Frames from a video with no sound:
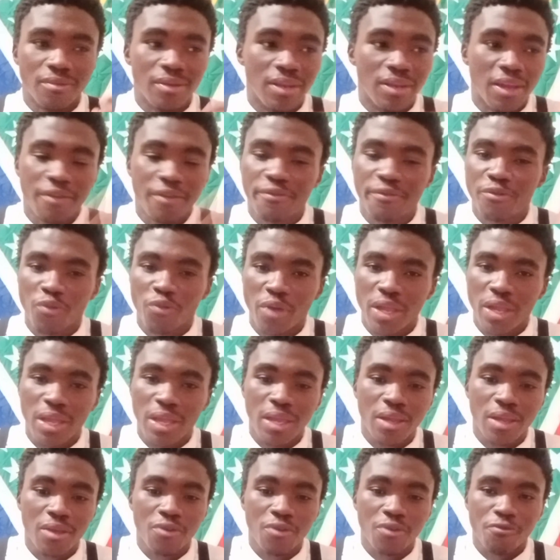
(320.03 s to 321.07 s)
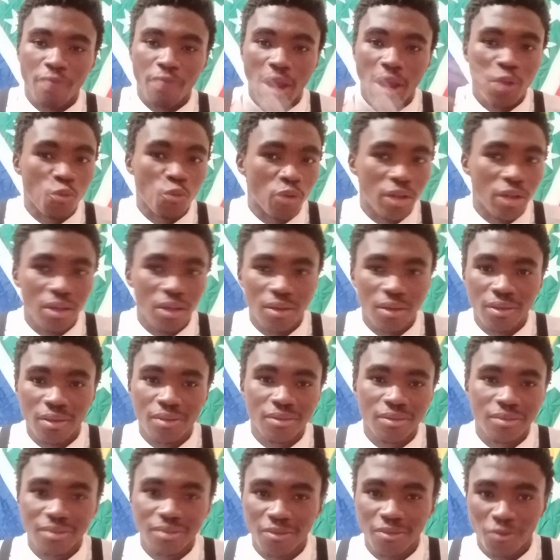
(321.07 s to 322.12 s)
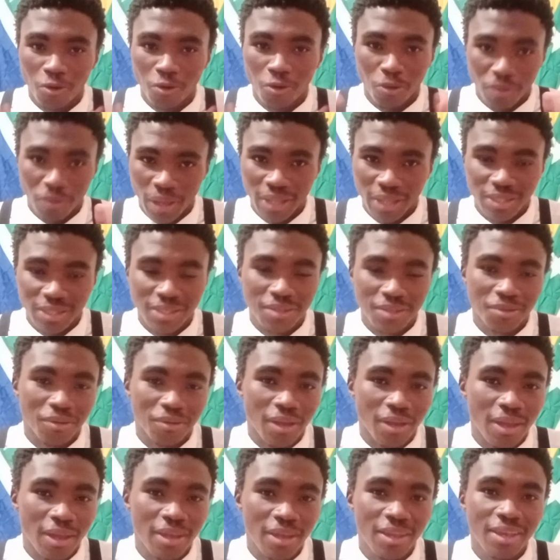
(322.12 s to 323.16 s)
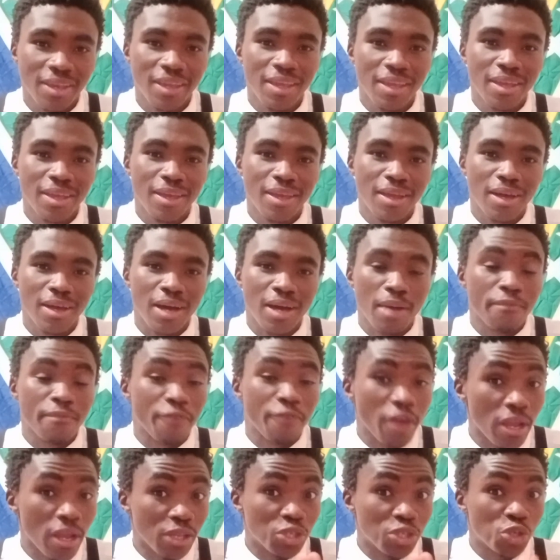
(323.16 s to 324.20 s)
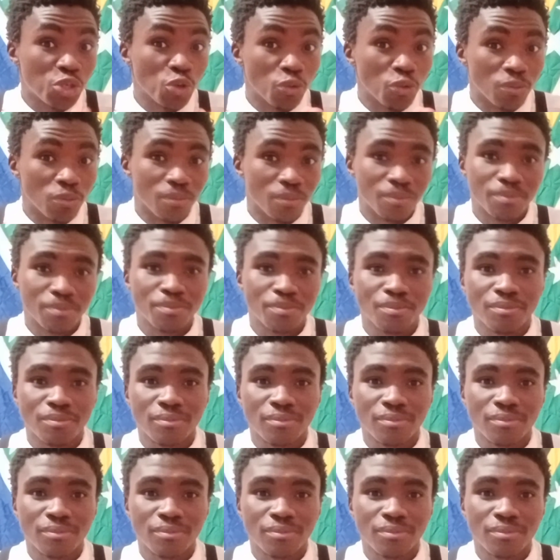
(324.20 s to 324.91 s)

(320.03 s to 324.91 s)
left wing, right wing, all that, okay? I'm very in tune.